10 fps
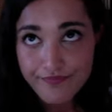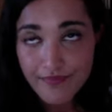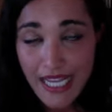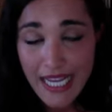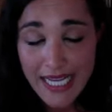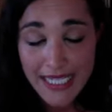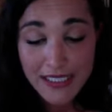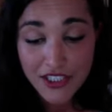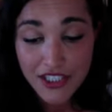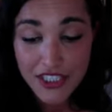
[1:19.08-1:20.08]
And
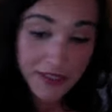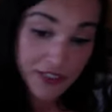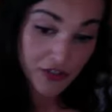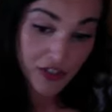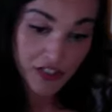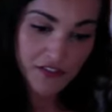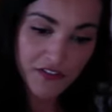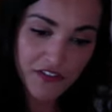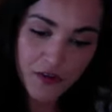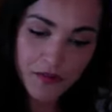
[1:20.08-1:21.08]
she'd been doing CrossFit for
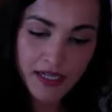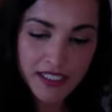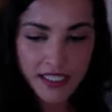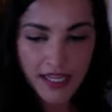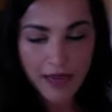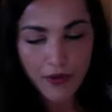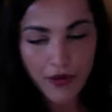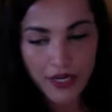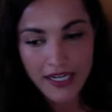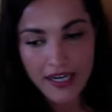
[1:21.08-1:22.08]
a few months at that
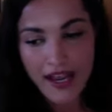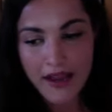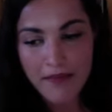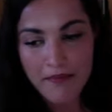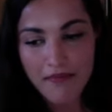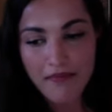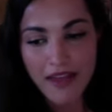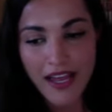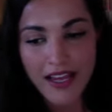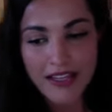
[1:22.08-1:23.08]
point.
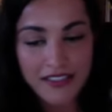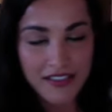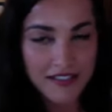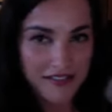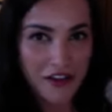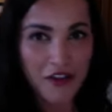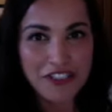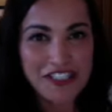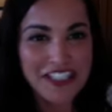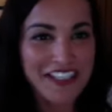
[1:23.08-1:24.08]
And
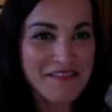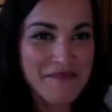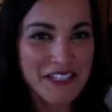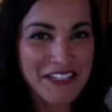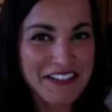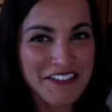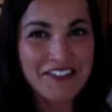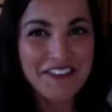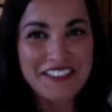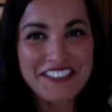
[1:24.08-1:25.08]
obviously, being a
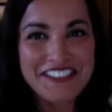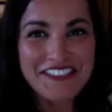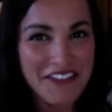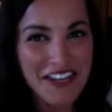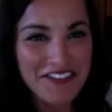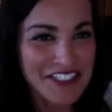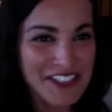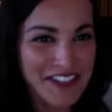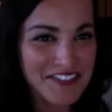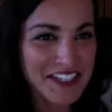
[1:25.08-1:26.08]
CrossFitter, whenever she
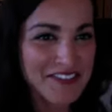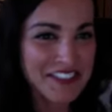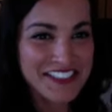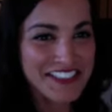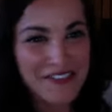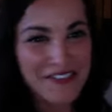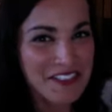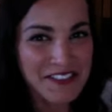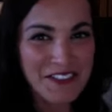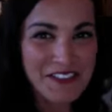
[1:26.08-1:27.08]
travels anywhere, she's like, "Where's the
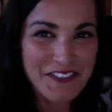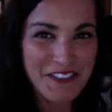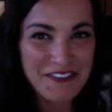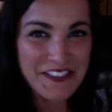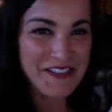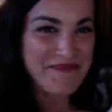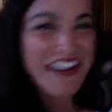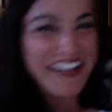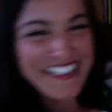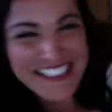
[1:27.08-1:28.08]
first CrossFit gym?"
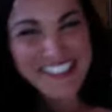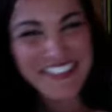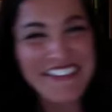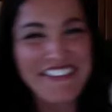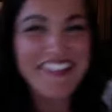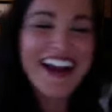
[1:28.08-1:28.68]
So